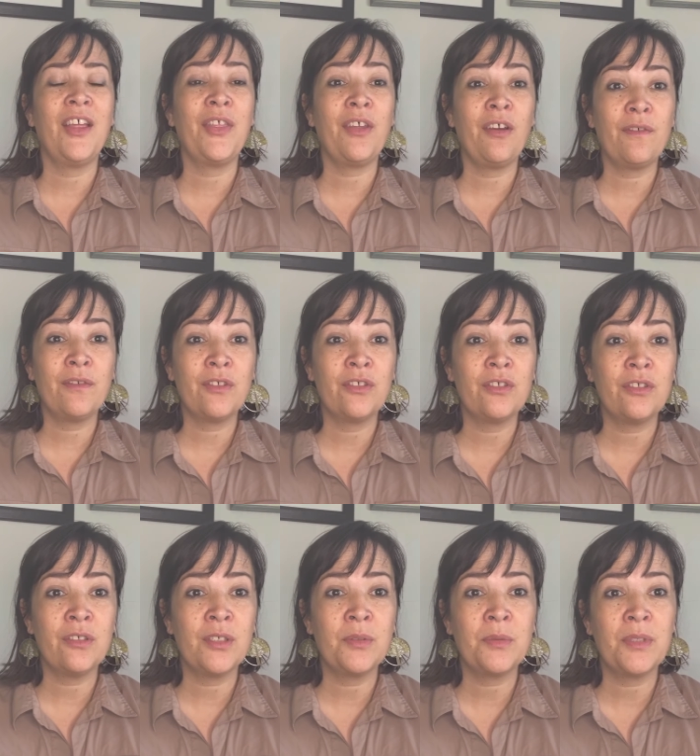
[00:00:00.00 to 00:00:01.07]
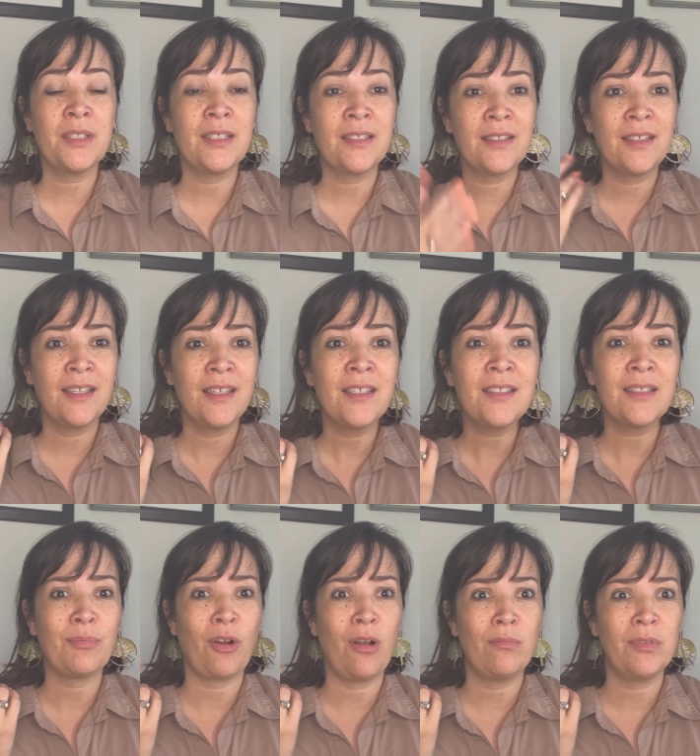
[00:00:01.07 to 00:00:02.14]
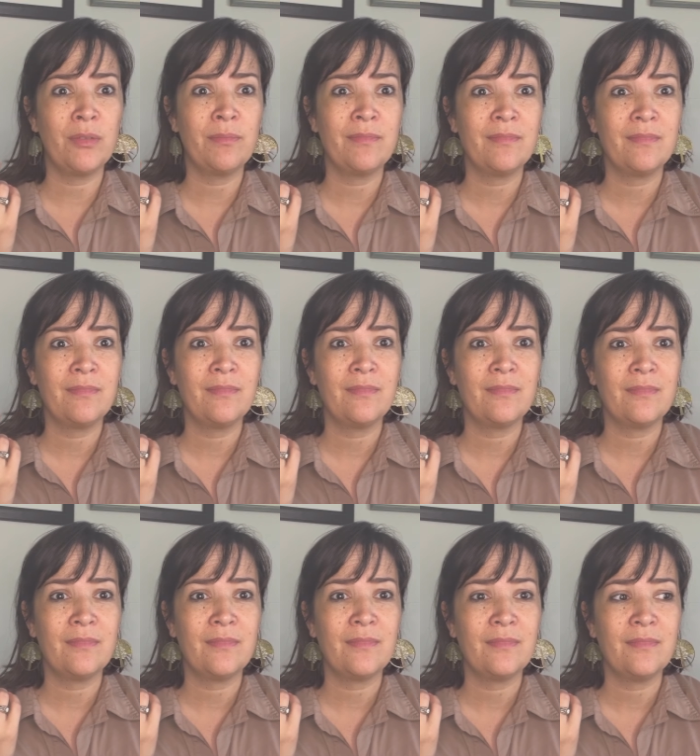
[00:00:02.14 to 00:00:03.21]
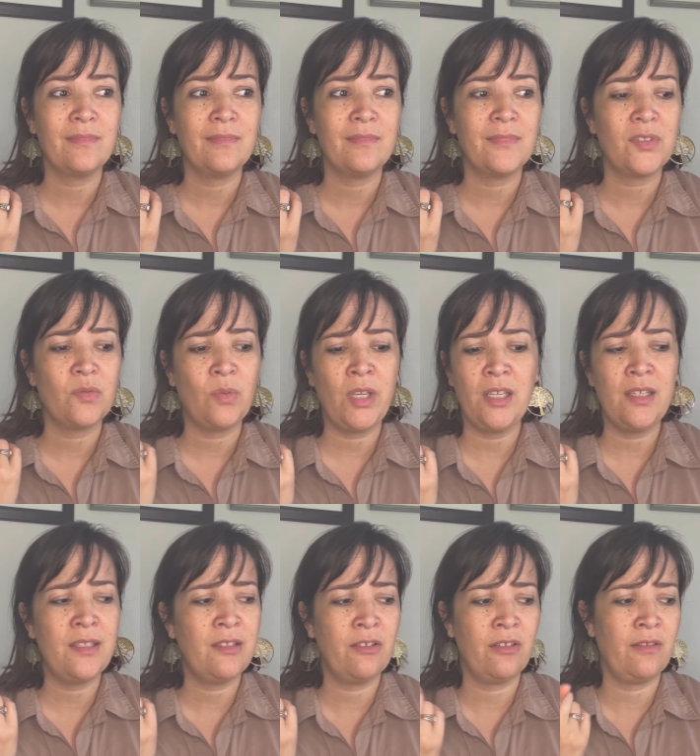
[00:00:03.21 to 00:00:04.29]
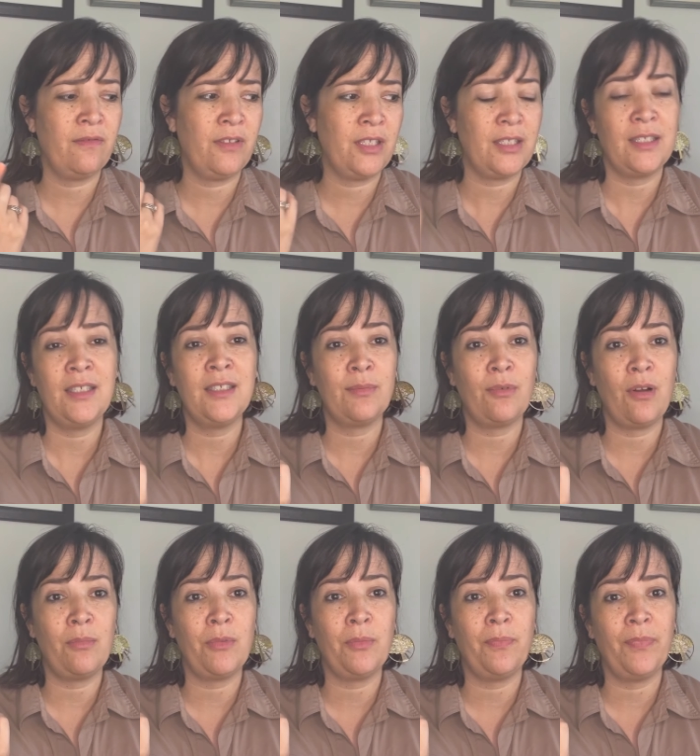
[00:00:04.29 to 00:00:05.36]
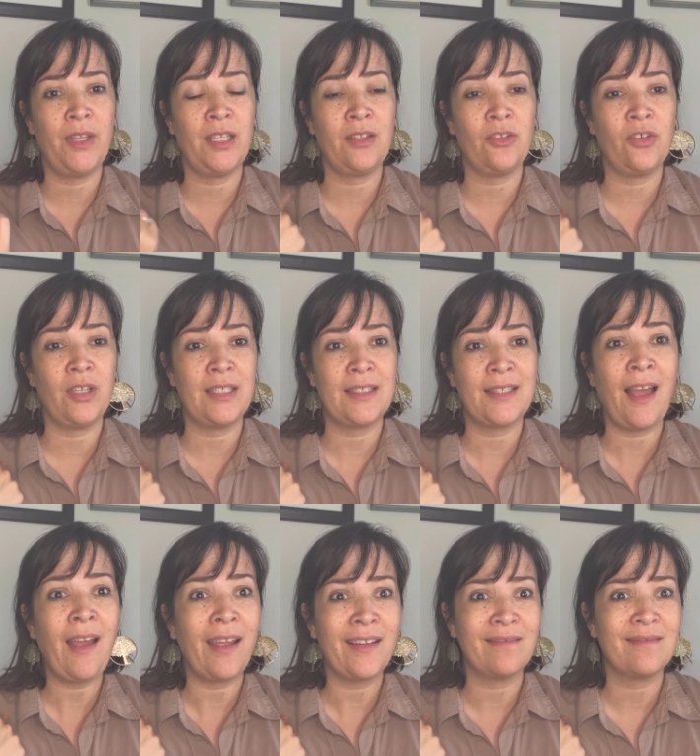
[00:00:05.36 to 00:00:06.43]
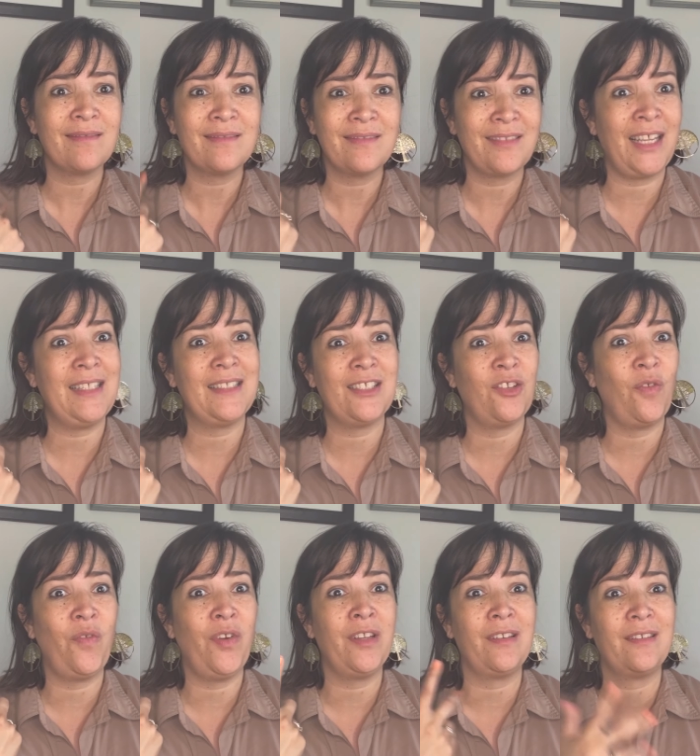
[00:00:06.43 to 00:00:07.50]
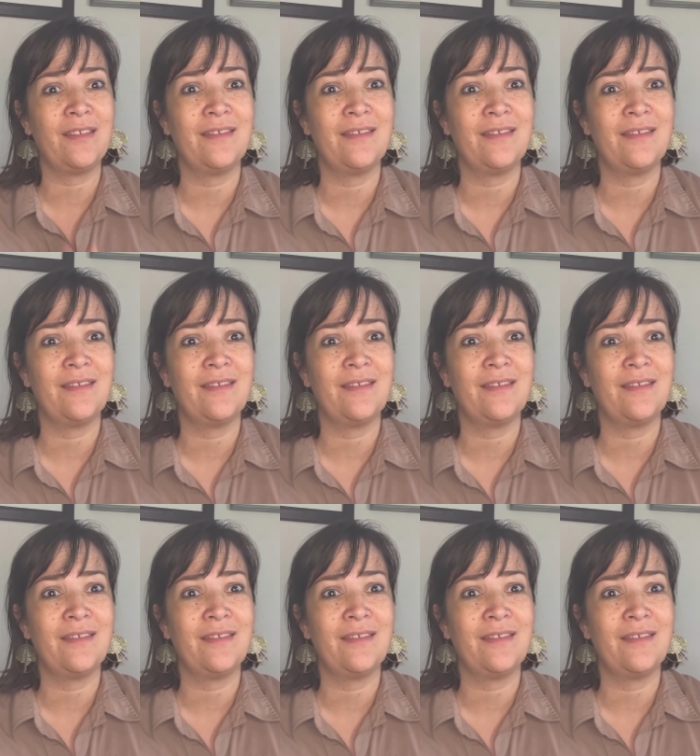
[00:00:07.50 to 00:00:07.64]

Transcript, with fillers: I thought for sure it was his problem. It's way easier to fix his problem than look inside. That's no fun.